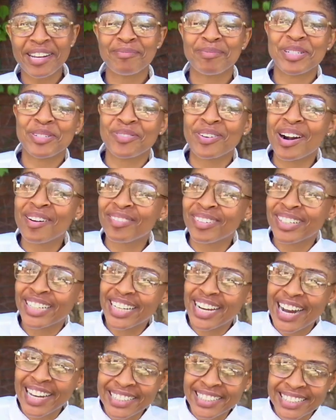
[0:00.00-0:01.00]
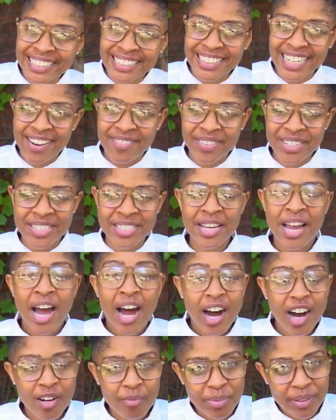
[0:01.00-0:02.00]
is Reverend Yani Davis
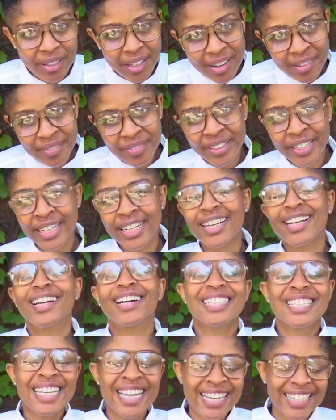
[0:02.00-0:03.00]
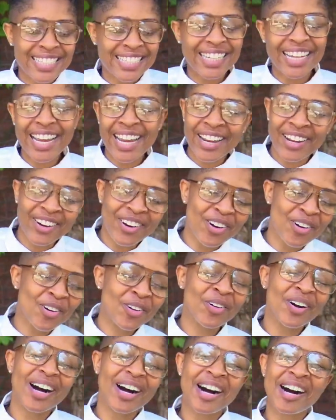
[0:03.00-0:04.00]
of beloved San Diego.
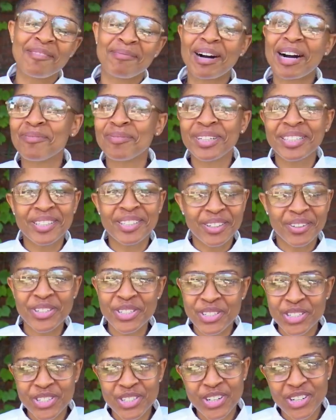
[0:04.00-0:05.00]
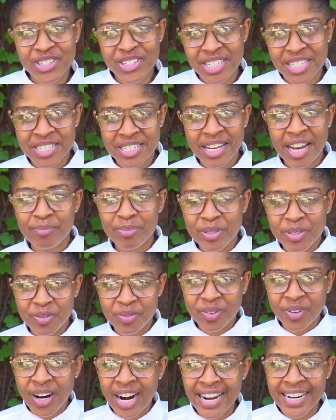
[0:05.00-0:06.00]
I'm with the Christian Church Disciples of
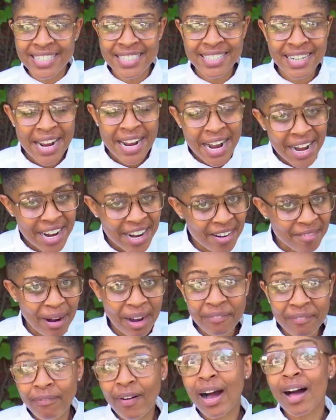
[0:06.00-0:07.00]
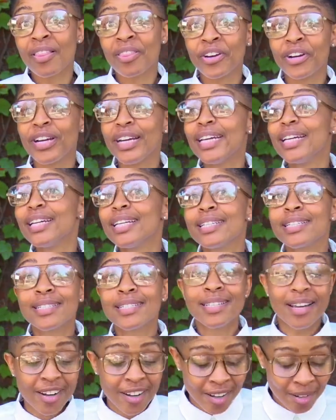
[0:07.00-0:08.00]
Christ. My father is
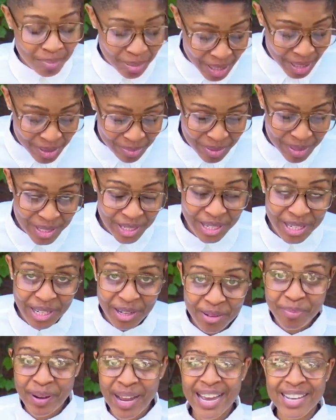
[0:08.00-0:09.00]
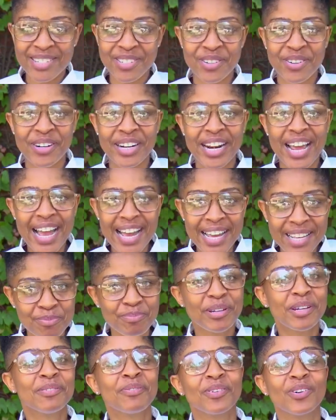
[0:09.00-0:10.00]
a Presbyterian pastor and has
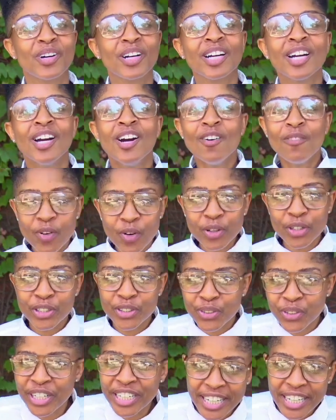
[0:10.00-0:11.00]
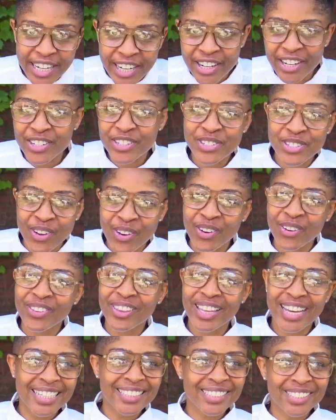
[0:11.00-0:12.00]
been for 43 years. So
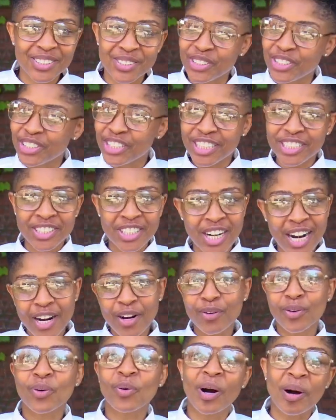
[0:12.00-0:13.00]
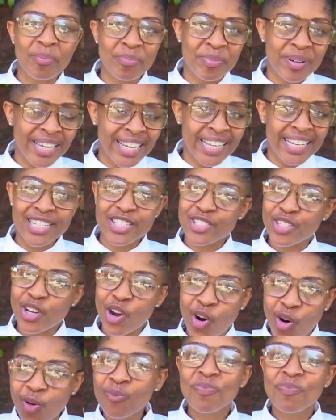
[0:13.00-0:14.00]
that's the tradition I grew up in. And so